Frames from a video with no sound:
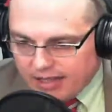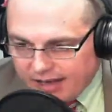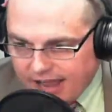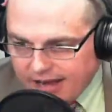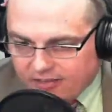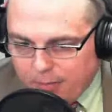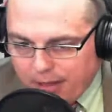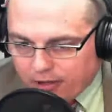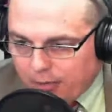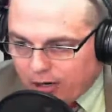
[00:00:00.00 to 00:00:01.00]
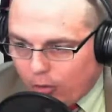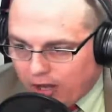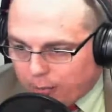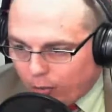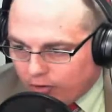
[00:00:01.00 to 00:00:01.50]
Connecticut's medical
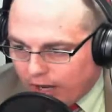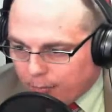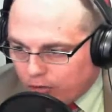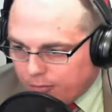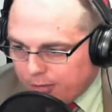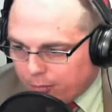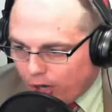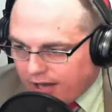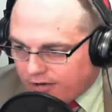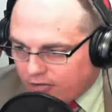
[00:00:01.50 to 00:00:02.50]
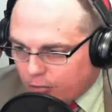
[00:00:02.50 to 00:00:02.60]
marijuana program could be broadened